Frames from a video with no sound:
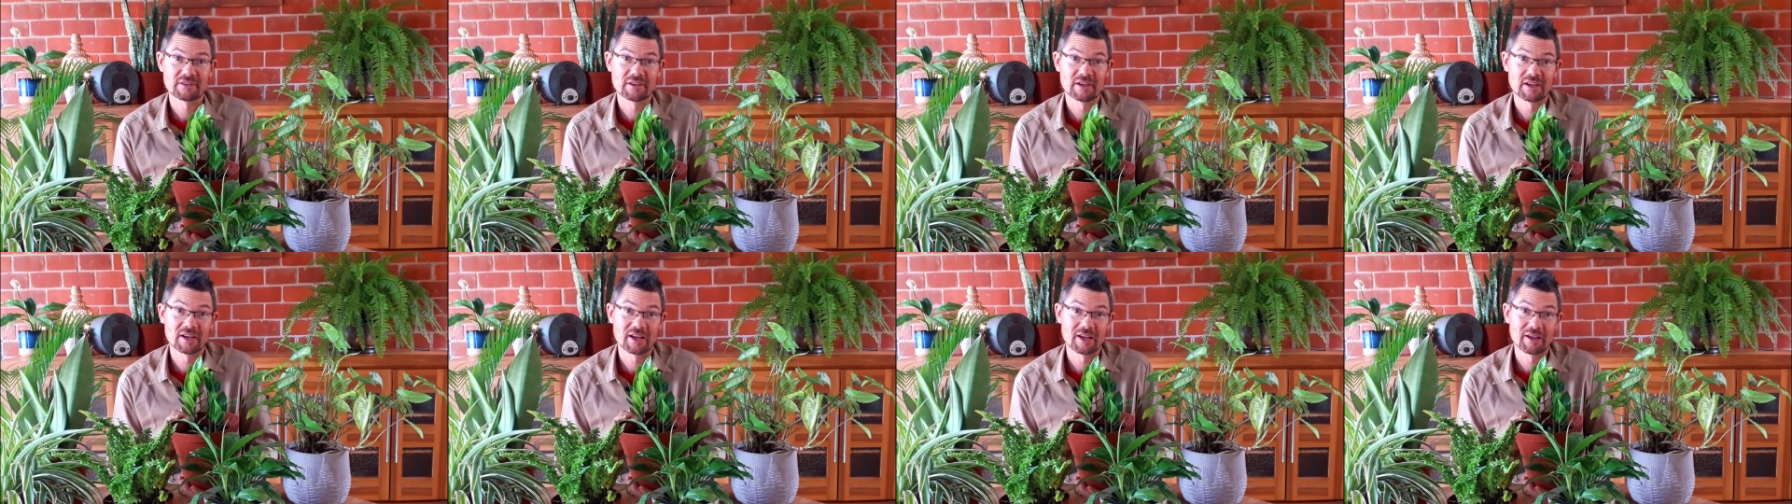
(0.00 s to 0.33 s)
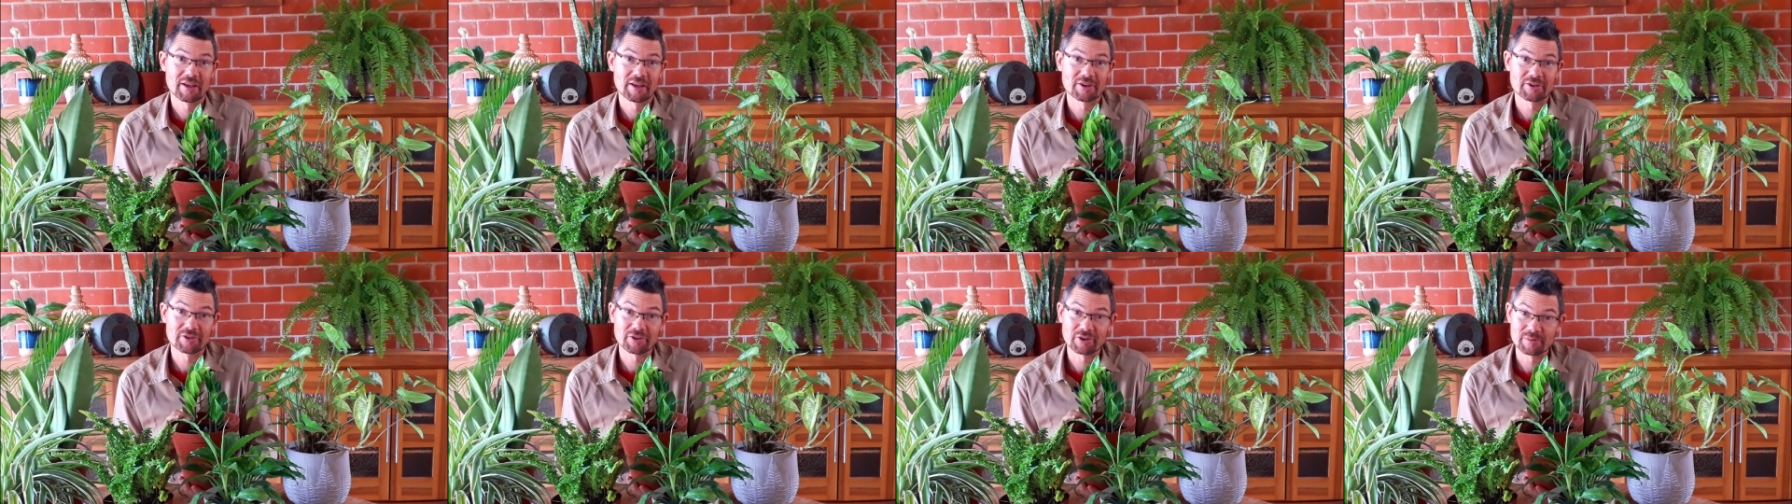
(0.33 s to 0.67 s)

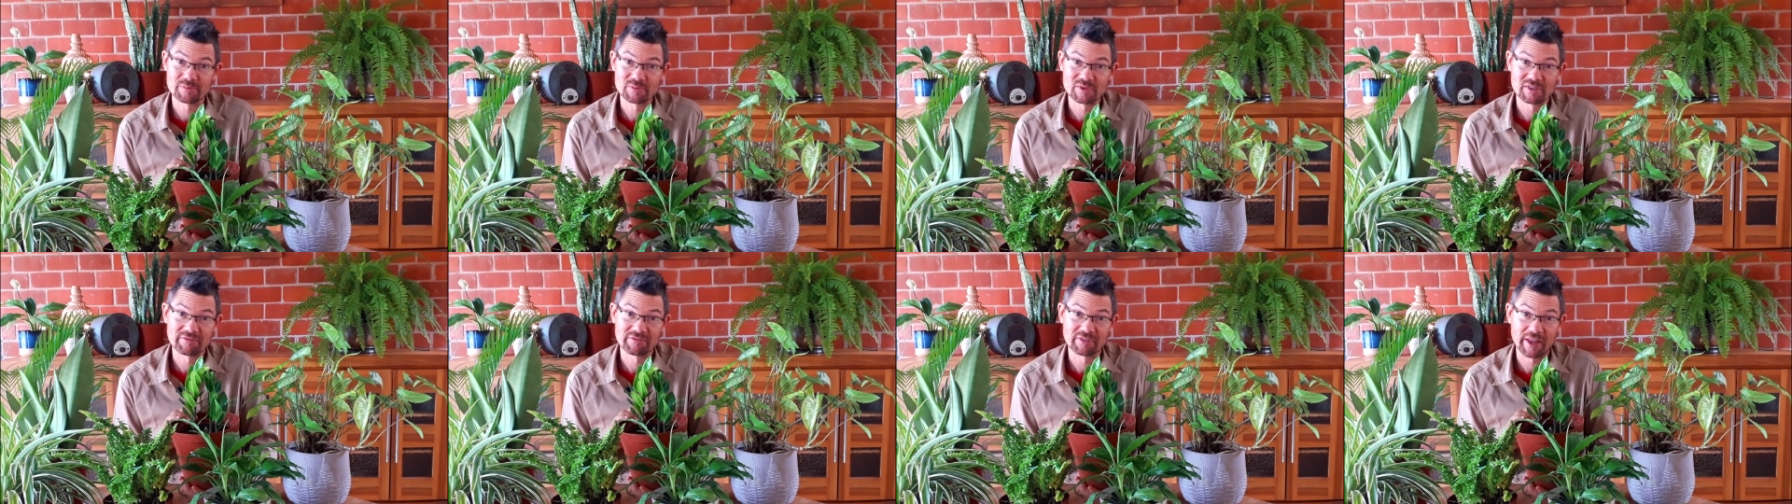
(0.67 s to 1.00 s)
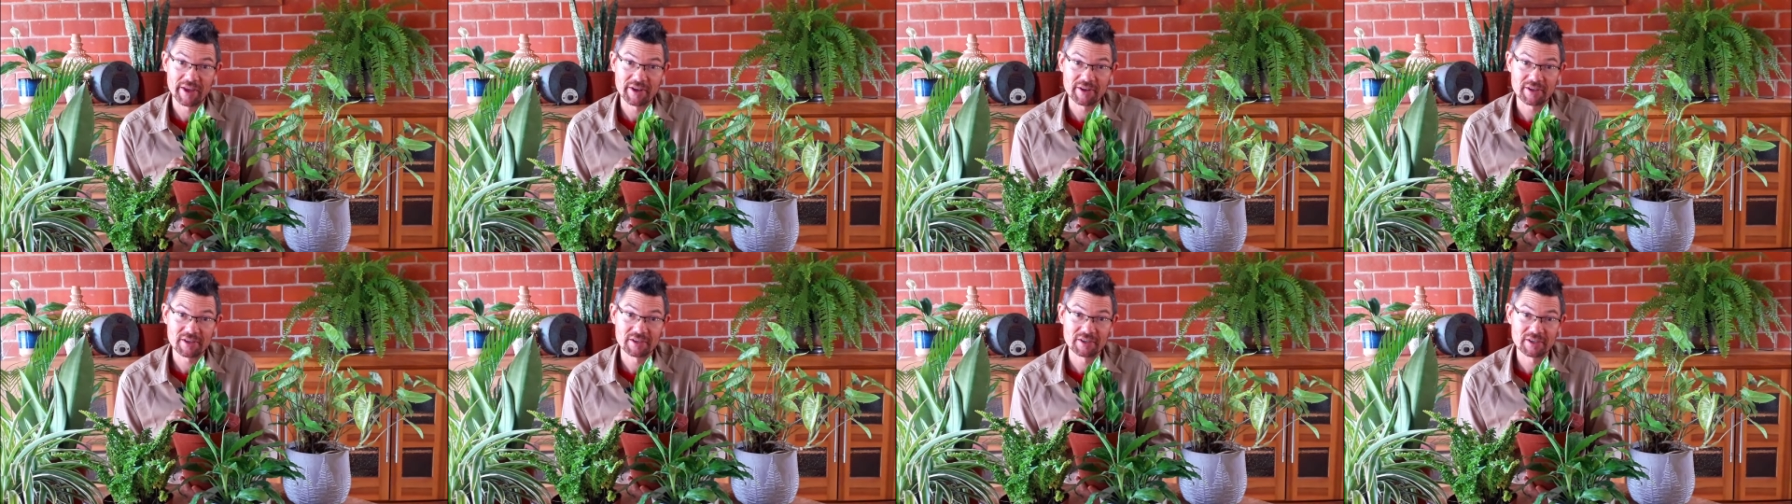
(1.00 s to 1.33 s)
in terms of
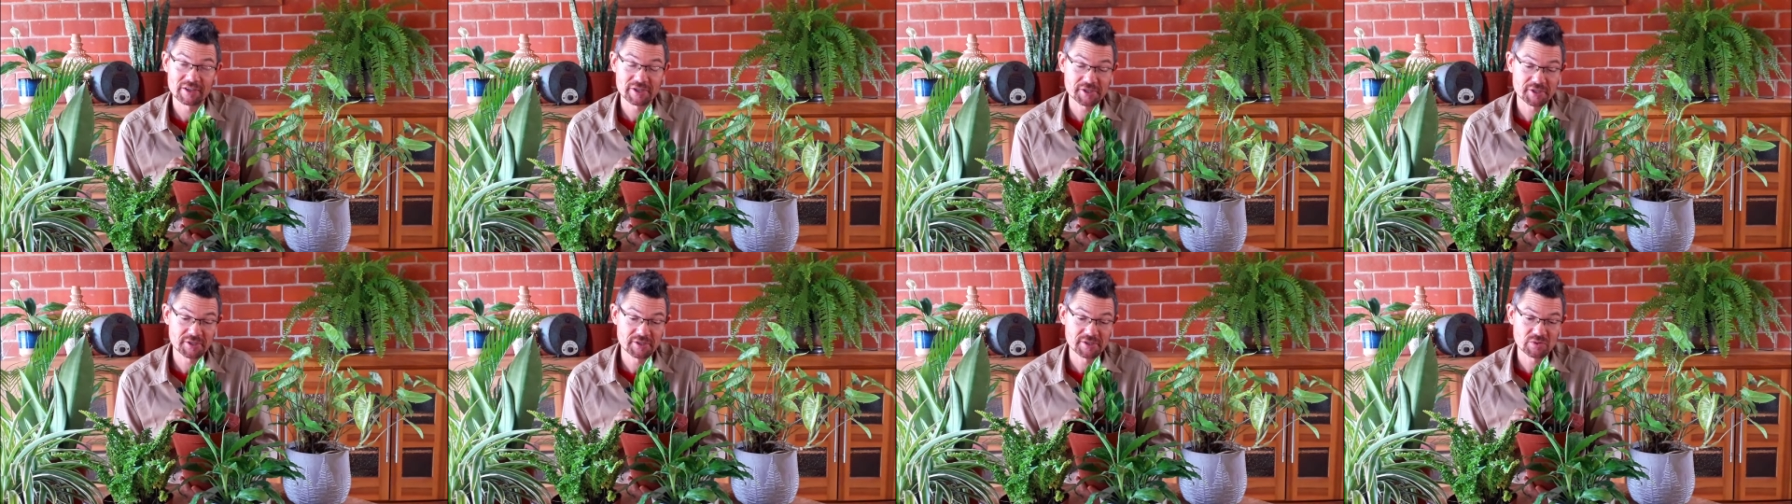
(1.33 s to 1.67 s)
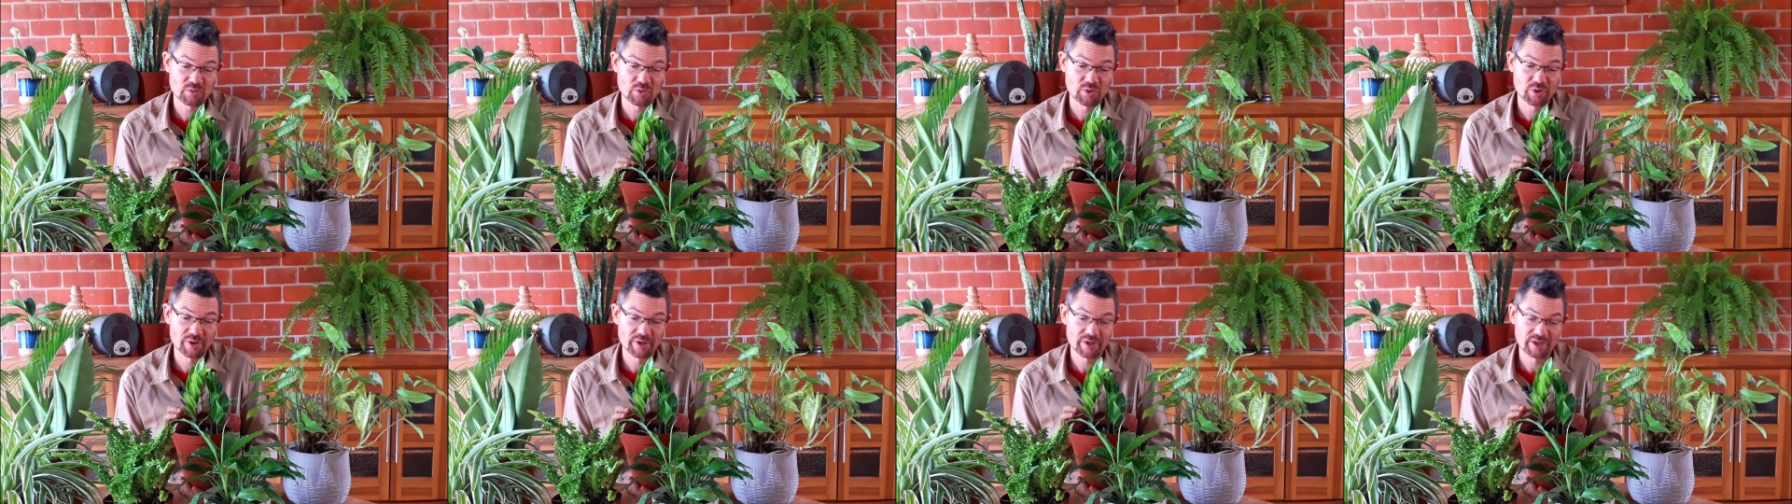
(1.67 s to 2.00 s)
light conditions,
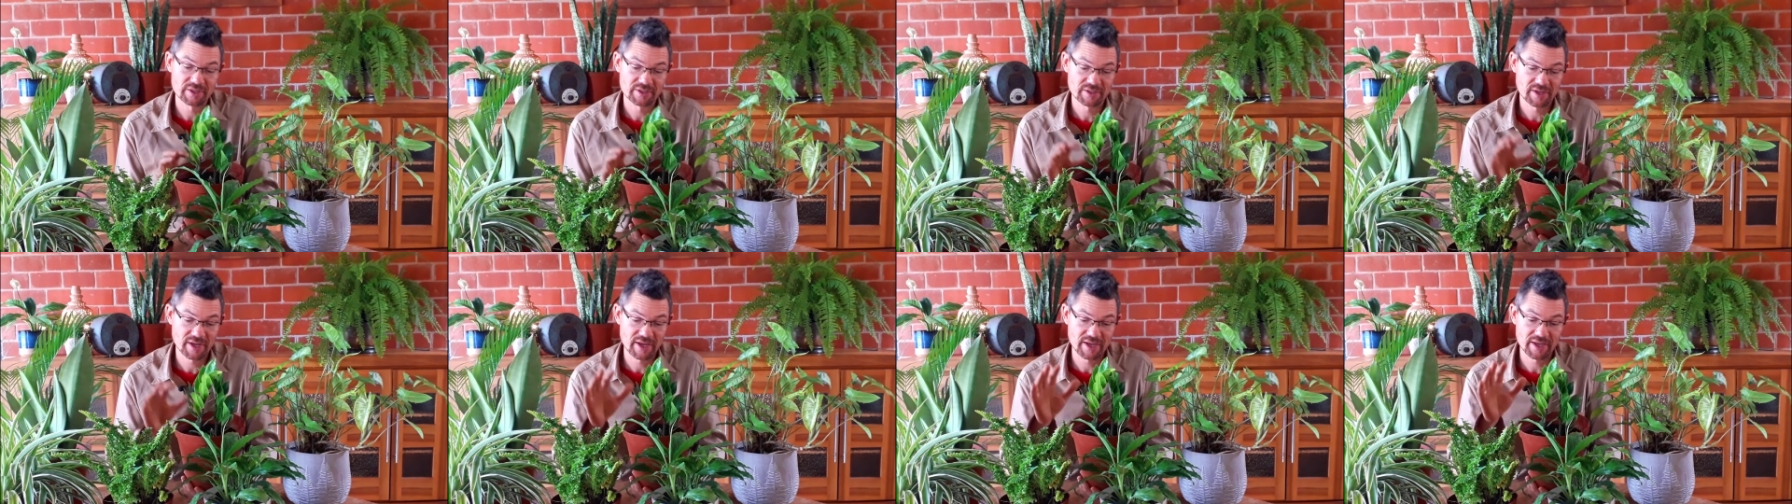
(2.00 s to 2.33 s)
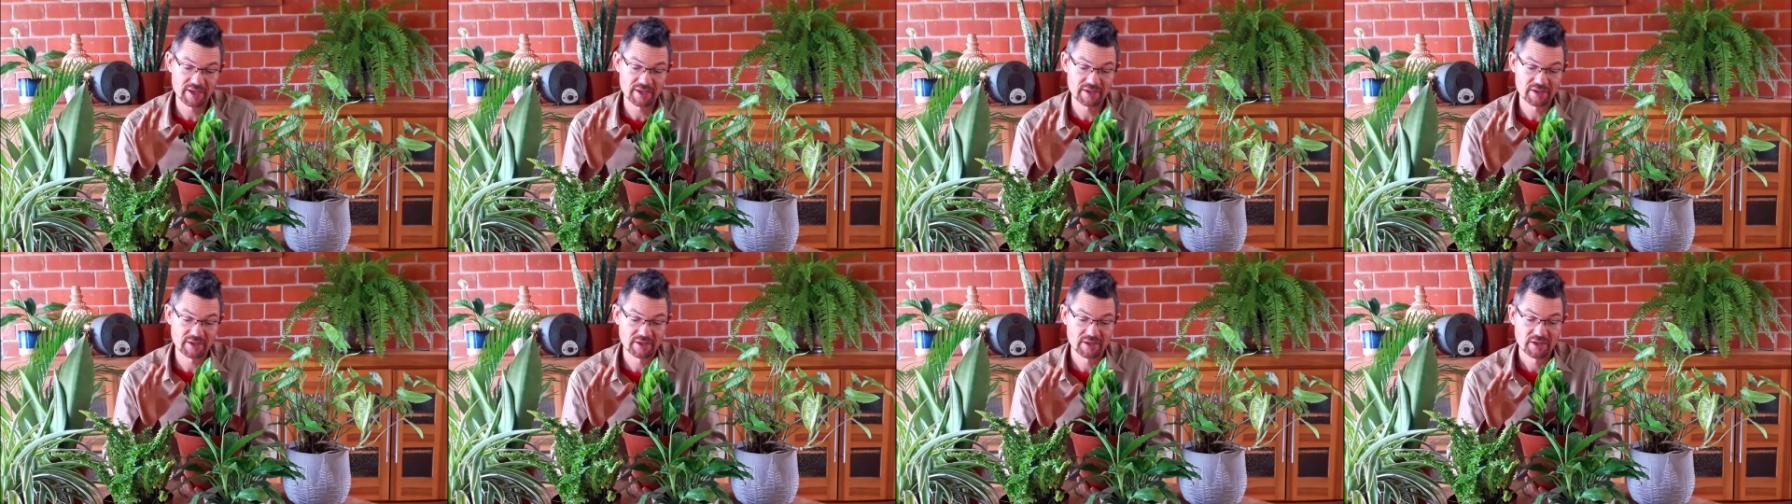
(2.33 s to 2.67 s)
where it can
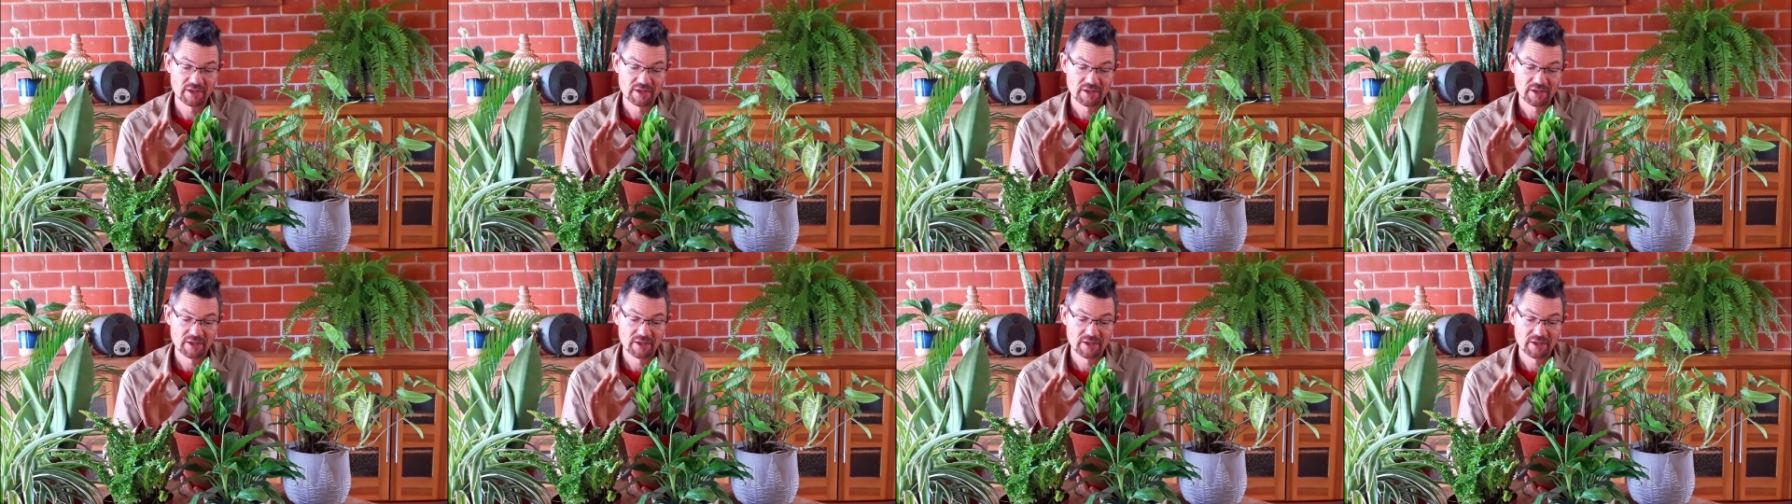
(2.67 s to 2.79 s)
take